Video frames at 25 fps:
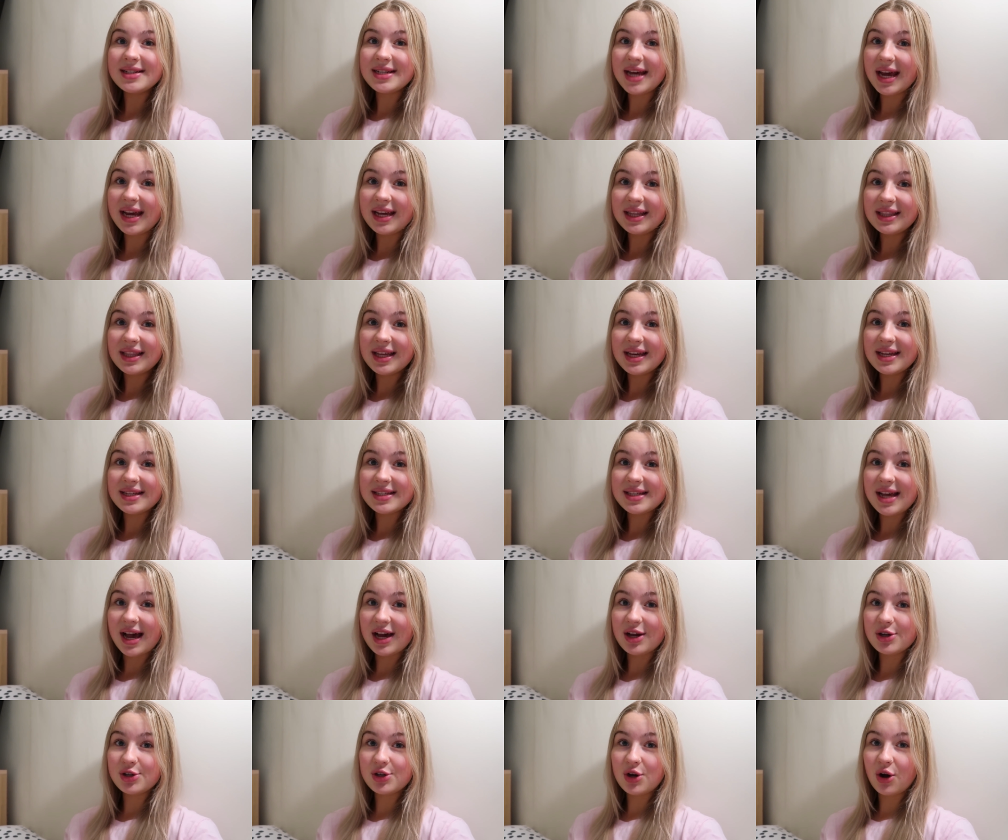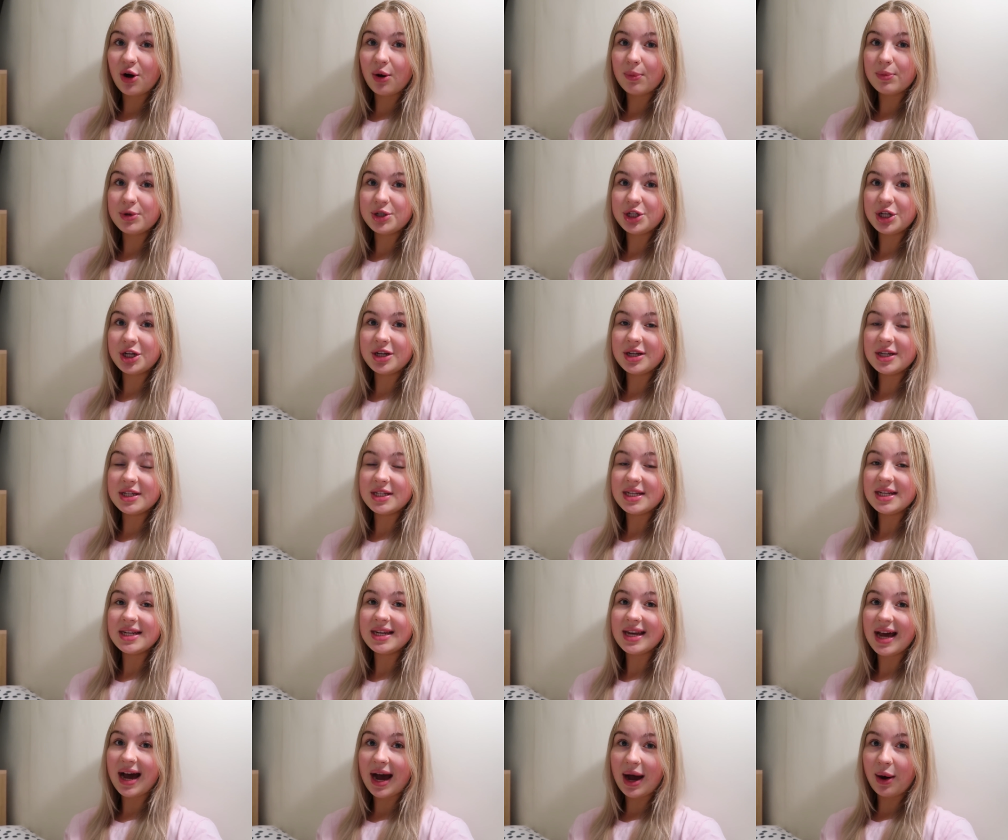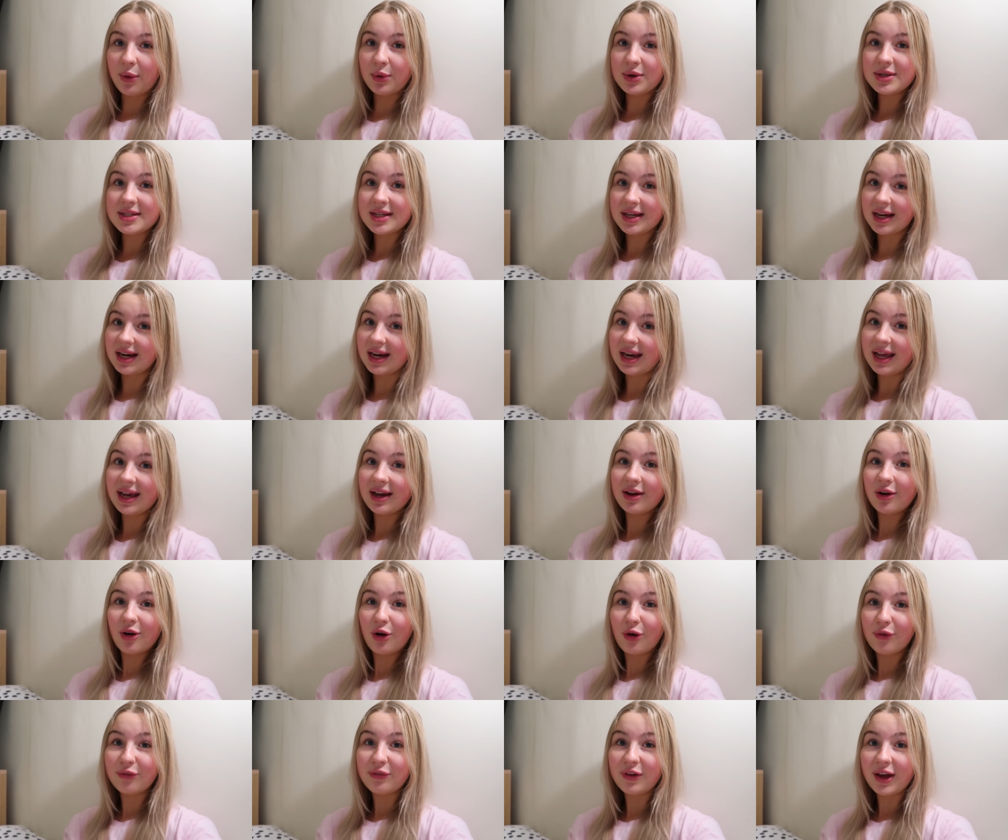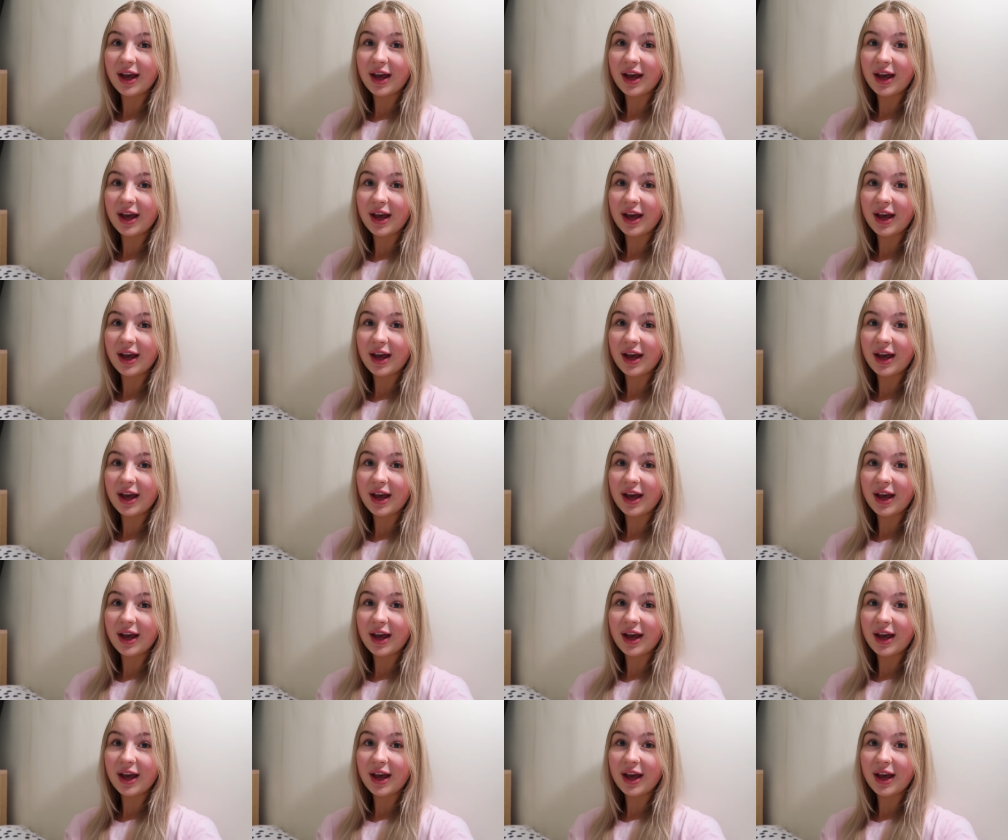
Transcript: Take this as your opportunity now to click off